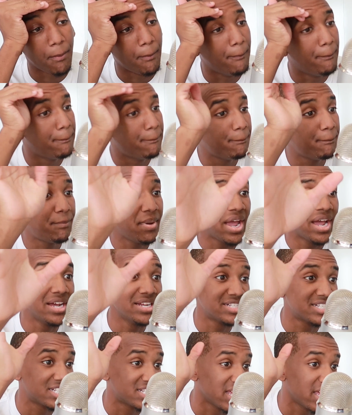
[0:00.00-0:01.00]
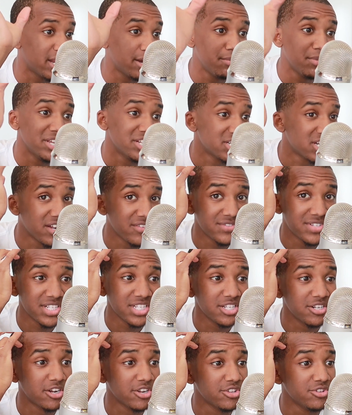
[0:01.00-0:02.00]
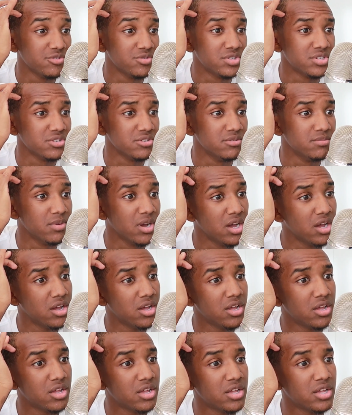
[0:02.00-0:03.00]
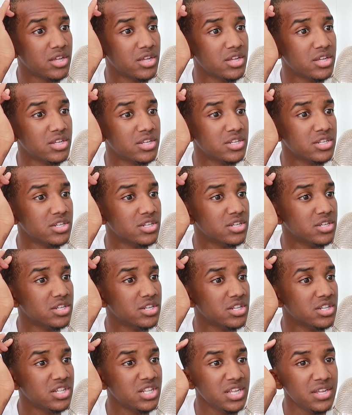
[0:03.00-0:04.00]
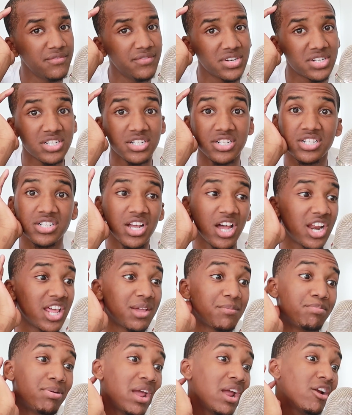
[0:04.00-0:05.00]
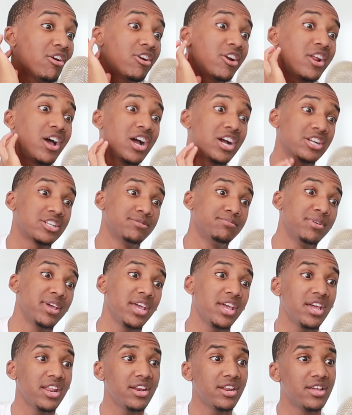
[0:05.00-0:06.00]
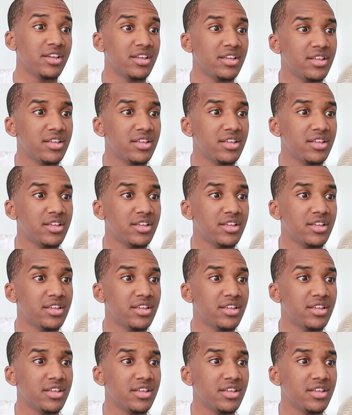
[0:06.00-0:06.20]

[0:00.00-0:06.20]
of the best animation I've seen on YouTube. Leave it to Sonic Paradox, man.